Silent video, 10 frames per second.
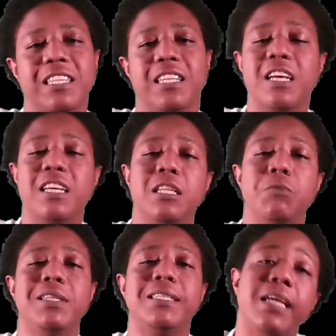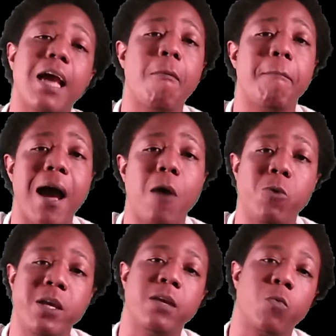Luckily, we did have a bye
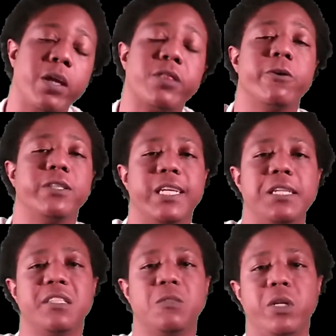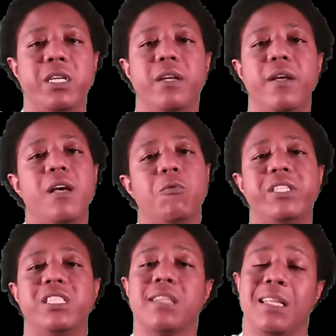week in week 13 this week, which
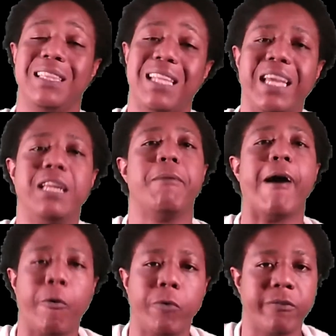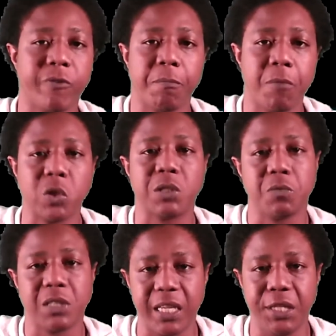is a late bye week for most
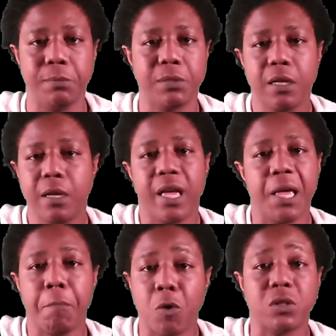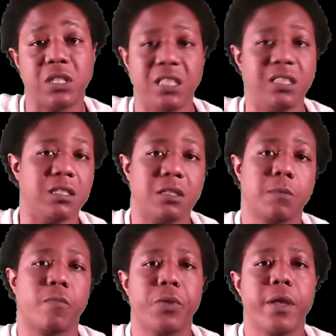teams and most seasons.
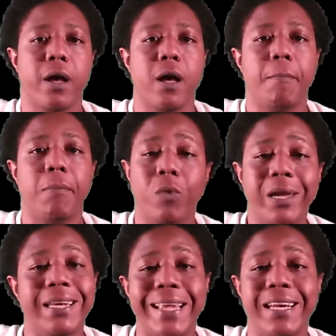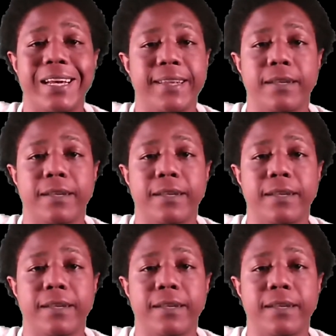But we needed it.